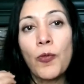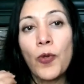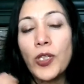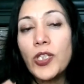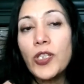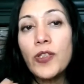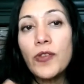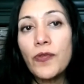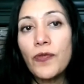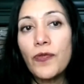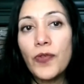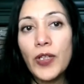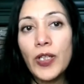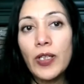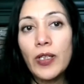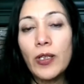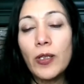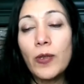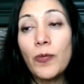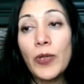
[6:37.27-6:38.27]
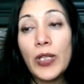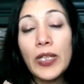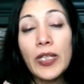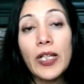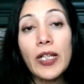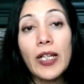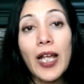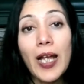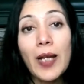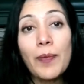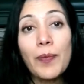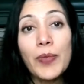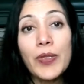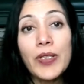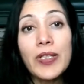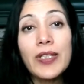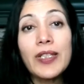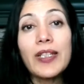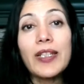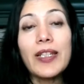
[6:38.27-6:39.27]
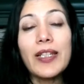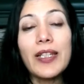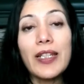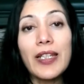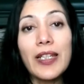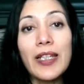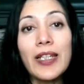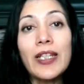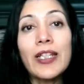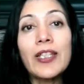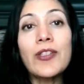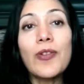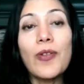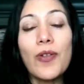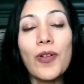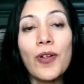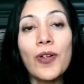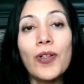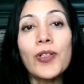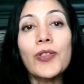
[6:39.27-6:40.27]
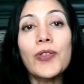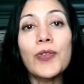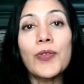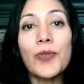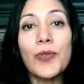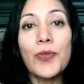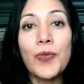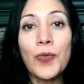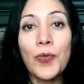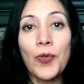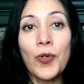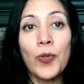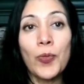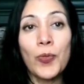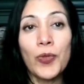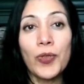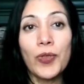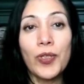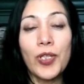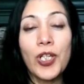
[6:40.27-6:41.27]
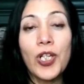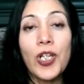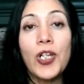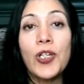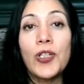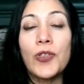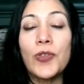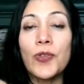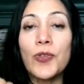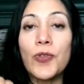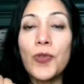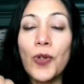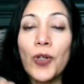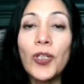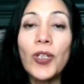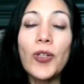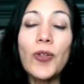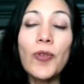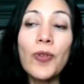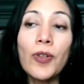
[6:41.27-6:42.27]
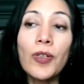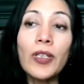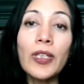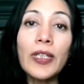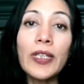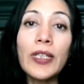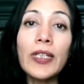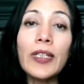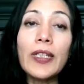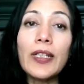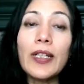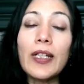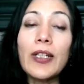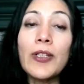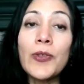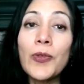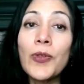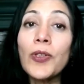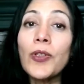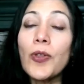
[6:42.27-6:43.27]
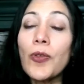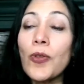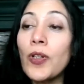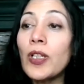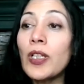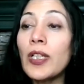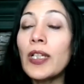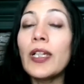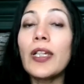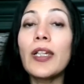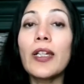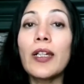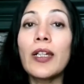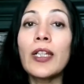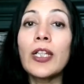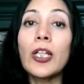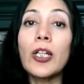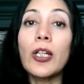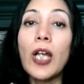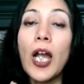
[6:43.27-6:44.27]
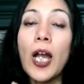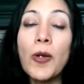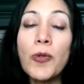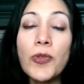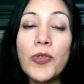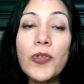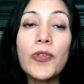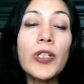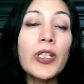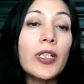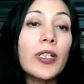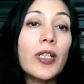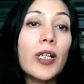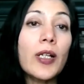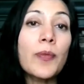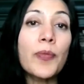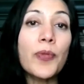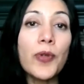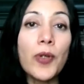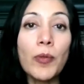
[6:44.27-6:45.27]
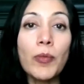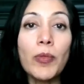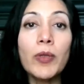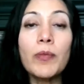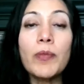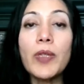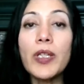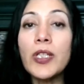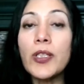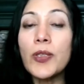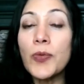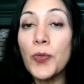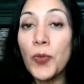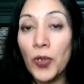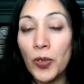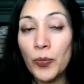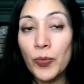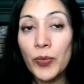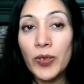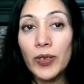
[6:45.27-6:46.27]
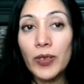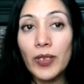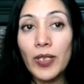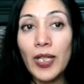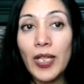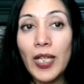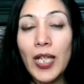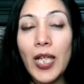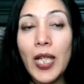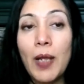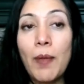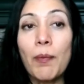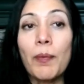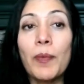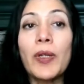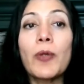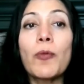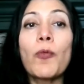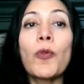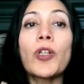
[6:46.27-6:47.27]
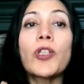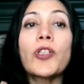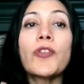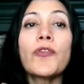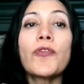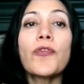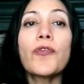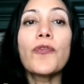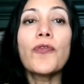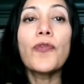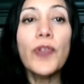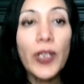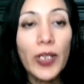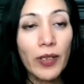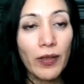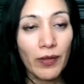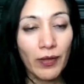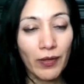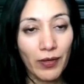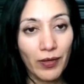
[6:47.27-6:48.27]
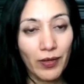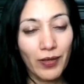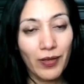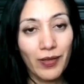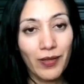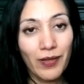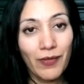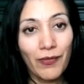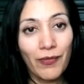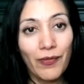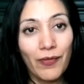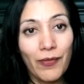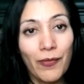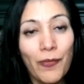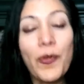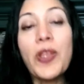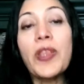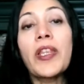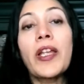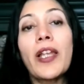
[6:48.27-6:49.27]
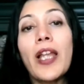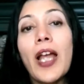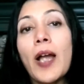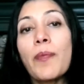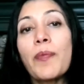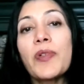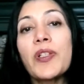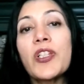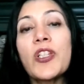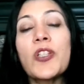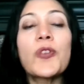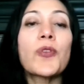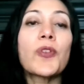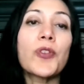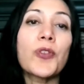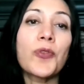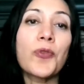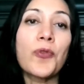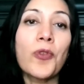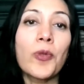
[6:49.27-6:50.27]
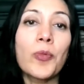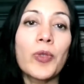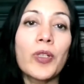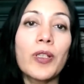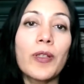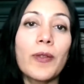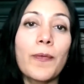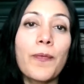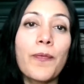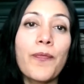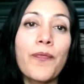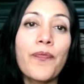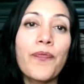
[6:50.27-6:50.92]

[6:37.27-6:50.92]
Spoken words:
What you feel when that happens is also normal. So not only encountering a problem is normal, but what you feel when that happens is also normal.